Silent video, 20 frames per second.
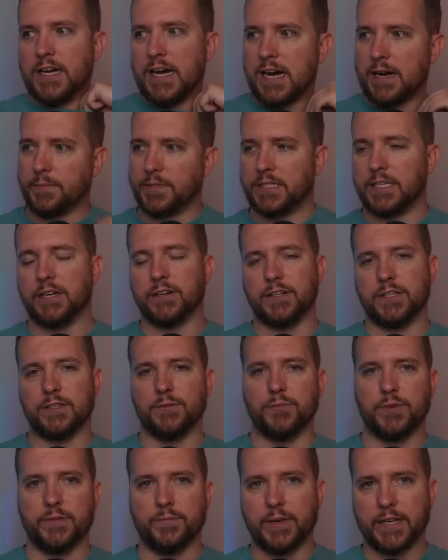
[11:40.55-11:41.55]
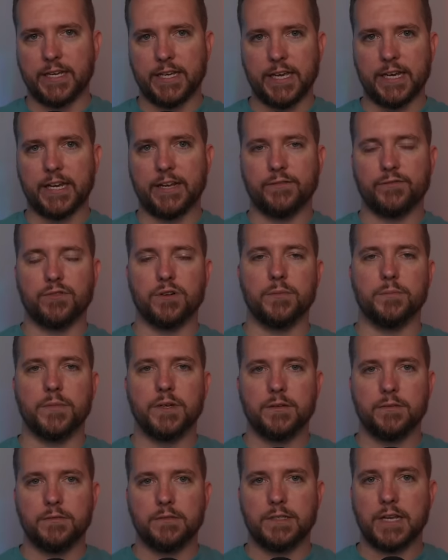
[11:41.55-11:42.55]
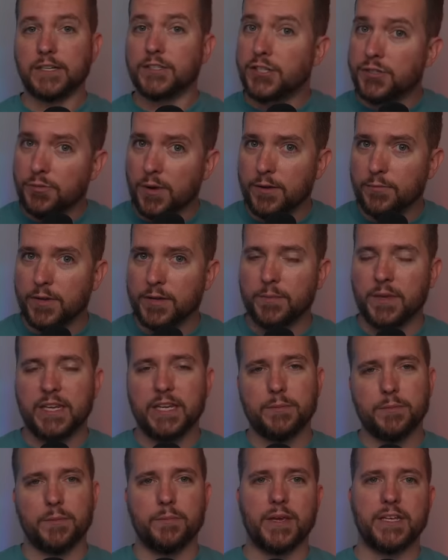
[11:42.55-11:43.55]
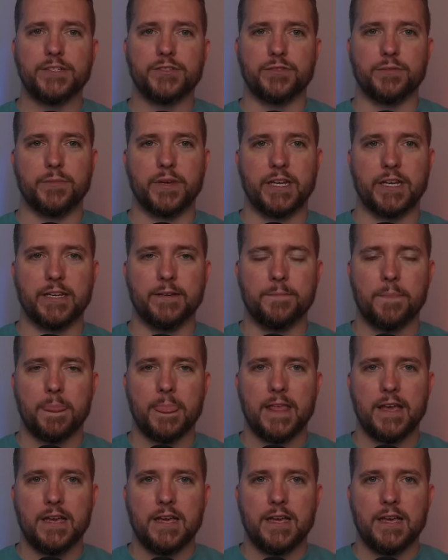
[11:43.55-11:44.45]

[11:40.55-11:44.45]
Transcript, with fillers: commentary that we've been getting from not just right-wing media, but mainstream media.